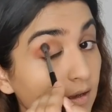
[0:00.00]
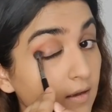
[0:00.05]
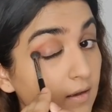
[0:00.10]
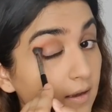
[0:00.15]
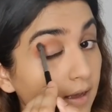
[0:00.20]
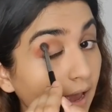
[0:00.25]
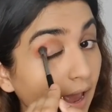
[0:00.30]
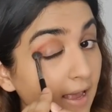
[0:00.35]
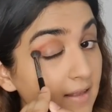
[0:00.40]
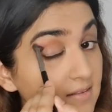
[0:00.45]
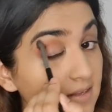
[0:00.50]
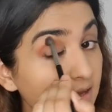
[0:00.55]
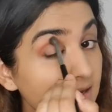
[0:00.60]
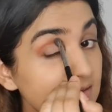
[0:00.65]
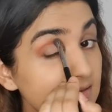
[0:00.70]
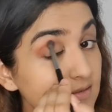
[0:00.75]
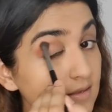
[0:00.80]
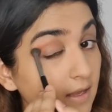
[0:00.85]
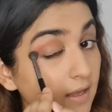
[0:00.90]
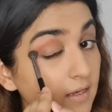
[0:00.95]
As I
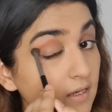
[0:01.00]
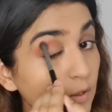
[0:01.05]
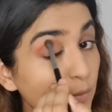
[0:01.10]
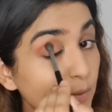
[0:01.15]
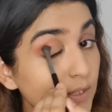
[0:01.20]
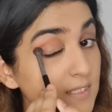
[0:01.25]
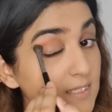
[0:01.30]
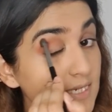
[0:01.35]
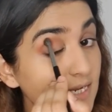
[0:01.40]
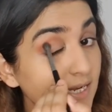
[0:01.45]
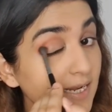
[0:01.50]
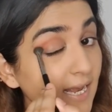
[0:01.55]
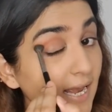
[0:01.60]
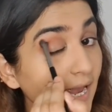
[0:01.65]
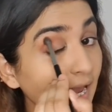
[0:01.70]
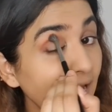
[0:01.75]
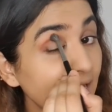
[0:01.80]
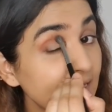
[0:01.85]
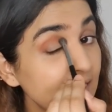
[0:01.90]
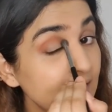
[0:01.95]
said, you can take
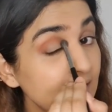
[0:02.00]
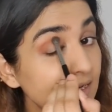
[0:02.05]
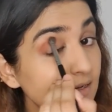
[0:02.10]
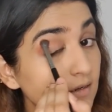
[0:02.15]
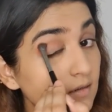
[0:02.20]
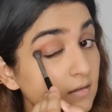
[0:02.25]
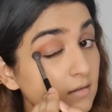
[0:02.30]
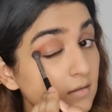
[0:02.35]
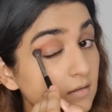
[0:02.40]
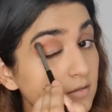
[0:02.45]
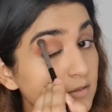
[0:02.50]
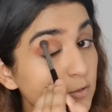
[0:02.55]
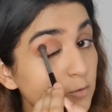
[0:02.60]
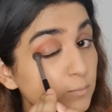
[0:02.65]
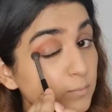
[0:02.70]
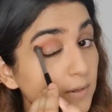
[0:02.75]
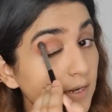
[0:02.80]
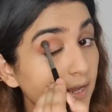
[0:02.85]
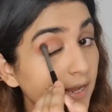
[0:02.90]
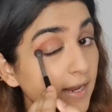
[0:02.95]
any color to
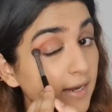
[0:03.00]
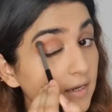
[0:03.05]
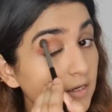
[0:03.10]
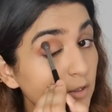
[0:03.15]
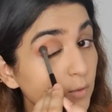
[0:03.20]
blend.